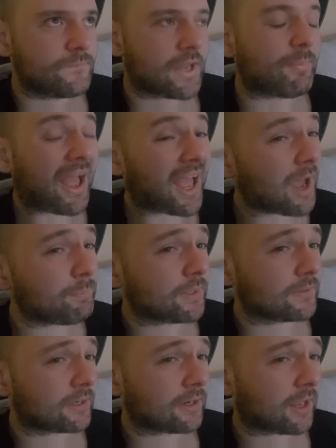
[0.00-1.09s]
I'm happy
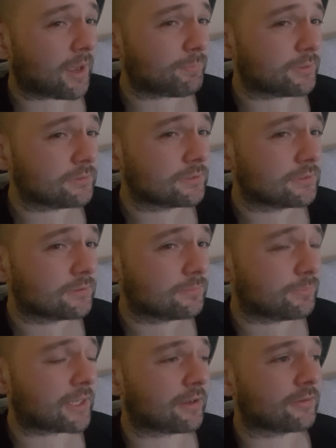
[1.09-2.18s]
that it happened,
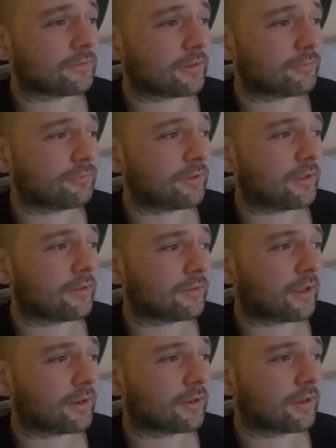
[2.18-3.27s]
because I feel
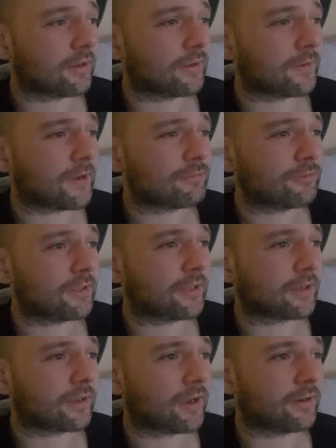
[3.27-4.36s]
like
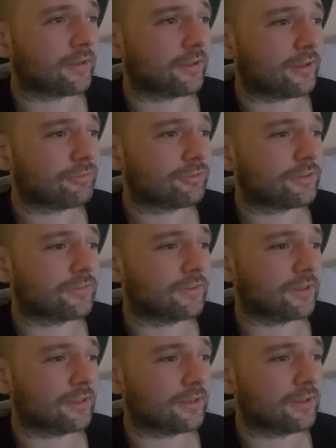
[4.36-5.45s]
I kind of left
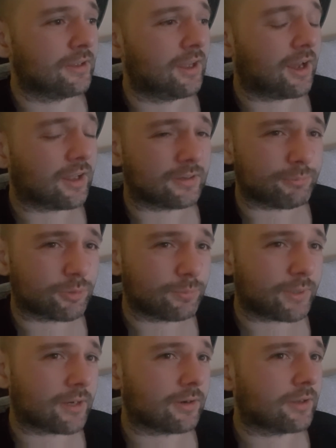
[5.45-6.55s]
the honeymoon
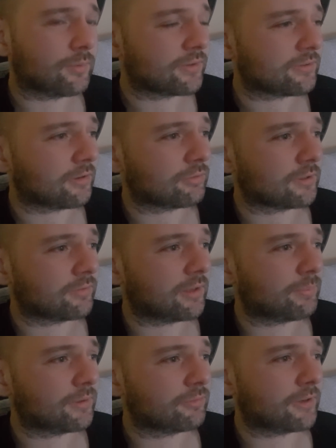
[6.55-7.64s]
period with software
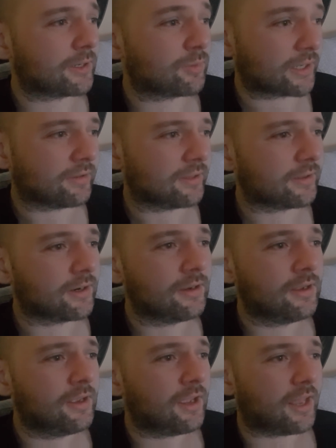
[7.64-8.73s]
development very quickly there.
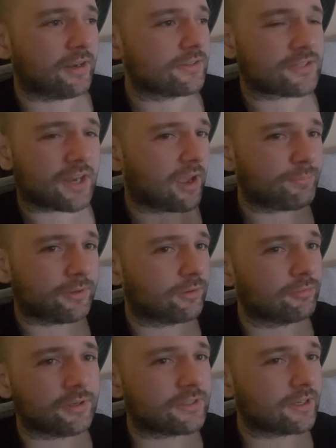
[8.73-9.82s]
And it just happened
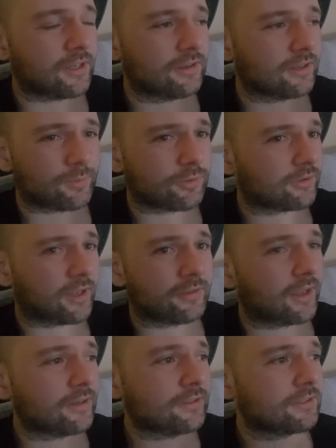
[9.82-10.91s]
over a day. It was like
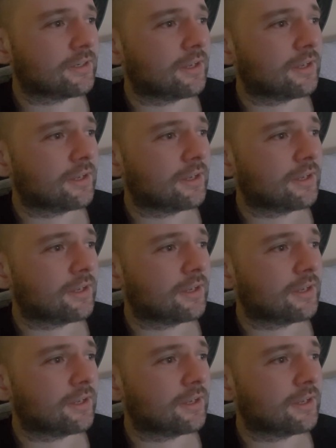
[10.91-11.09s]
that.